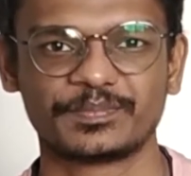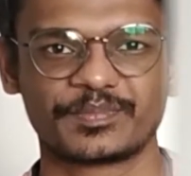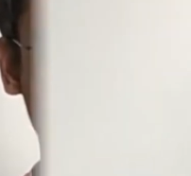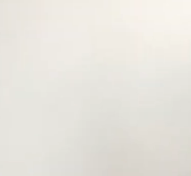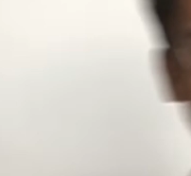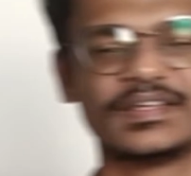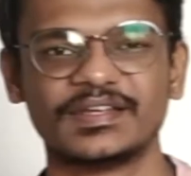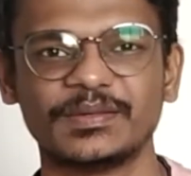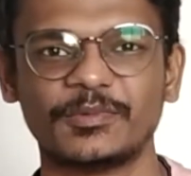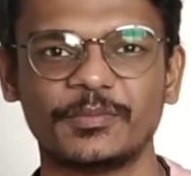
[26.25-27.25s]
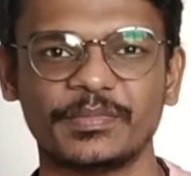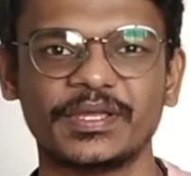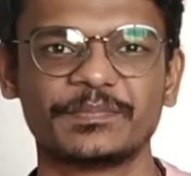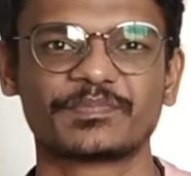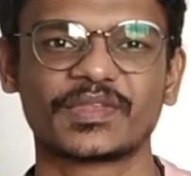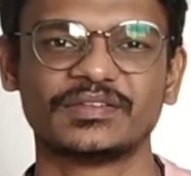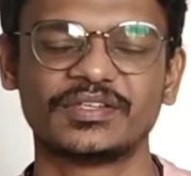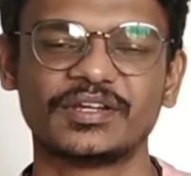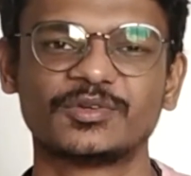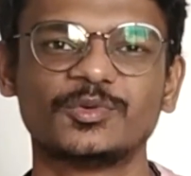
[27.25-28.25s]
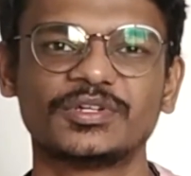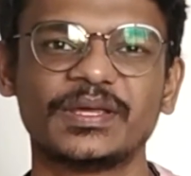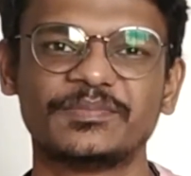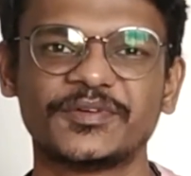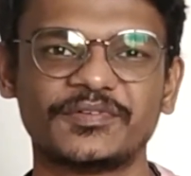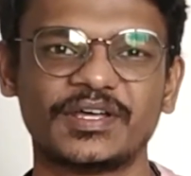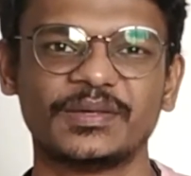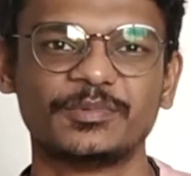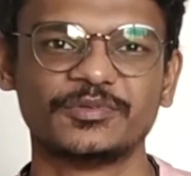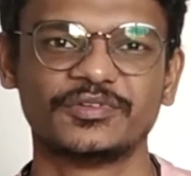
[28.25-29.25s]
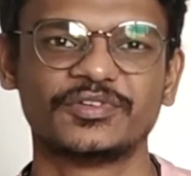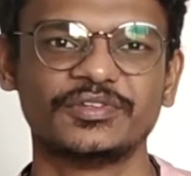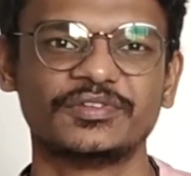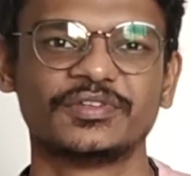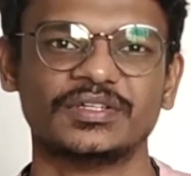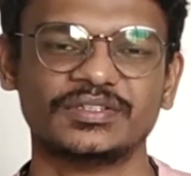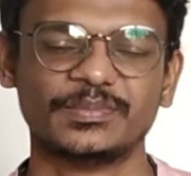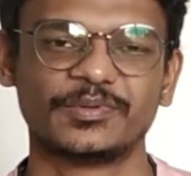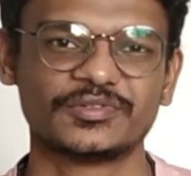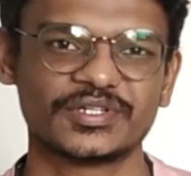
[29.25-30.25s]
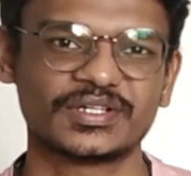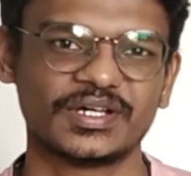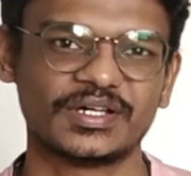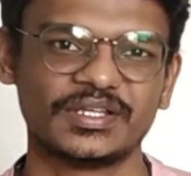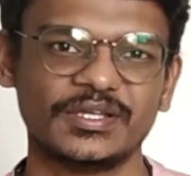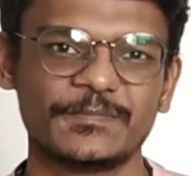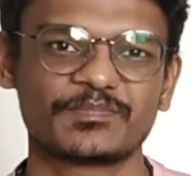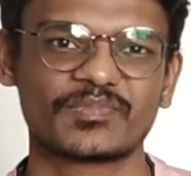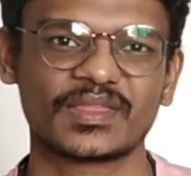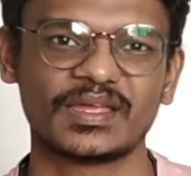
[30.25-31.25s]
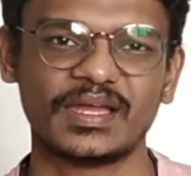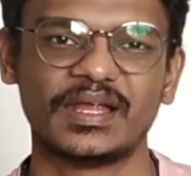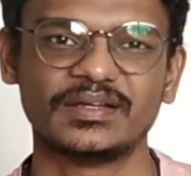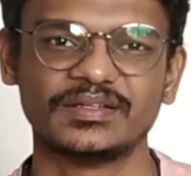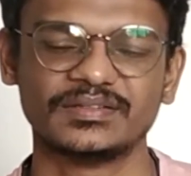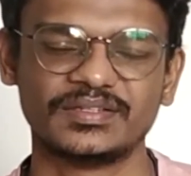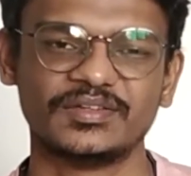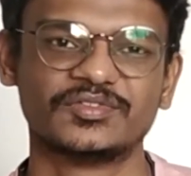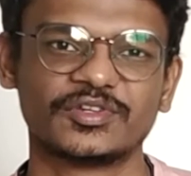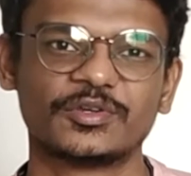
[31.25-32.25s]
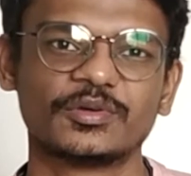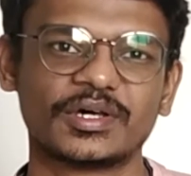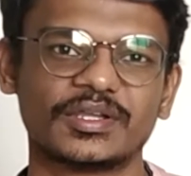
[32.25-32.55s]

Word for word: Uh, at IIT Bombay, there are two types of RA positions, the project RA and the institute RA.